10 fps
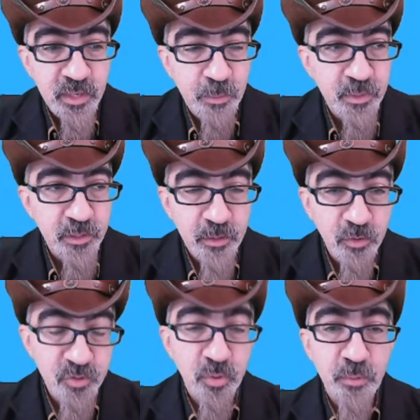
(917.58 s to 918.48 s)

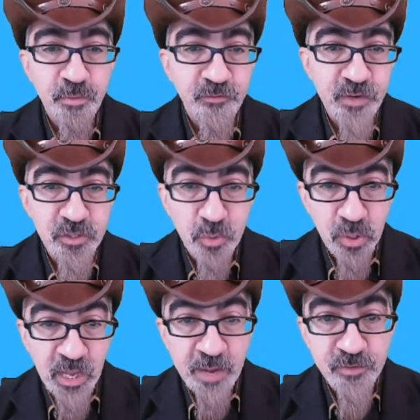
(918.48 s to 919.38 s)
Also a professional
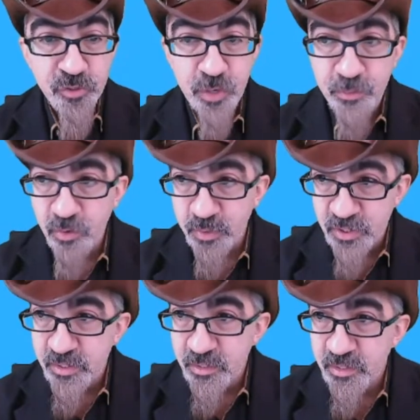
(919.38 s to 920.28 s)
live streamer,
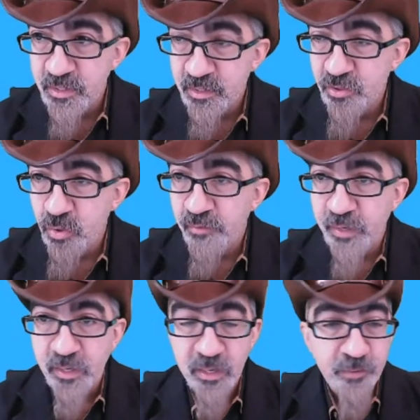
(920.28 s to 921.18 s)
which this is a sort of
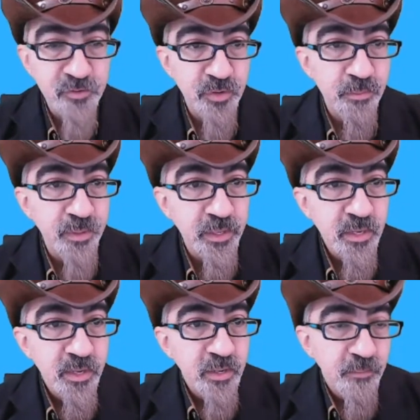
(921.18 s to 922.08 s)
like a live stream, but
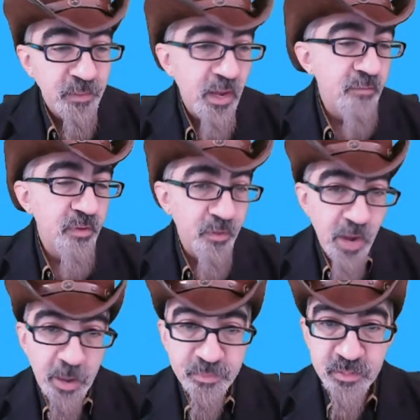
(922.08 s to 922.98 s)
I have other
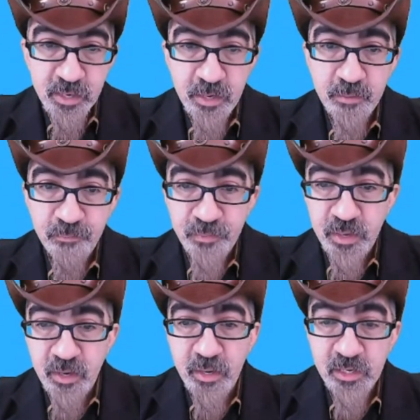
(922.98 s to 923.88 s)
apps
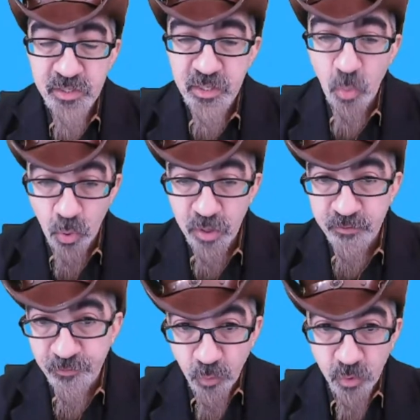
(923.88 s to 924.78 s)
that I actually work
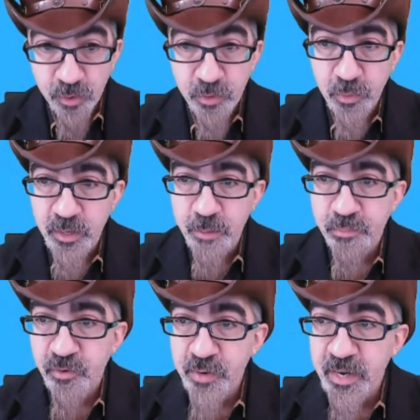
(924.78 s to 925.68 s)
for, where I
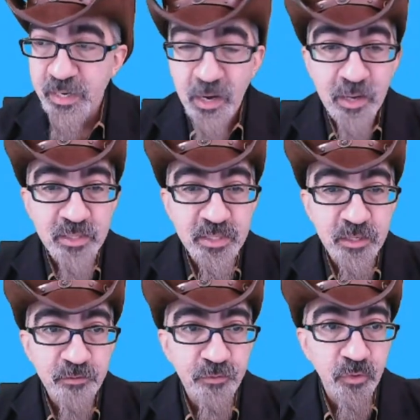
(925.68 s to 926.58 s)
create
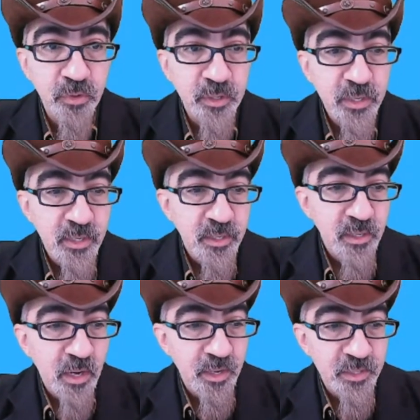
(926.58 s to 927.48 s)
content for
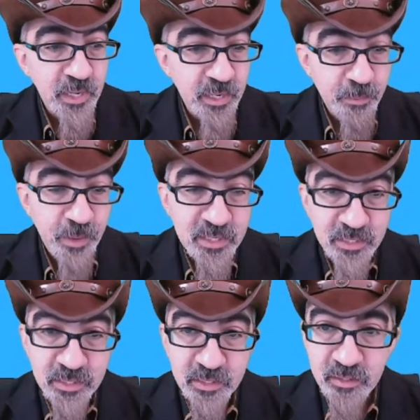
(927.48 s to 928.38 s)
on a daily
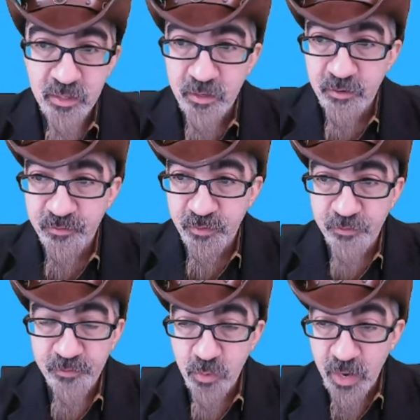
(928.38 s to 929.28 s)
basis for a
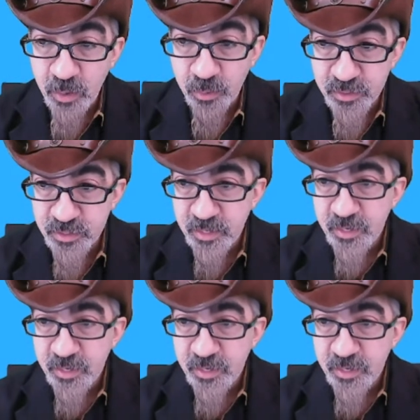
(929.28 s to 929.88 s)
few hours.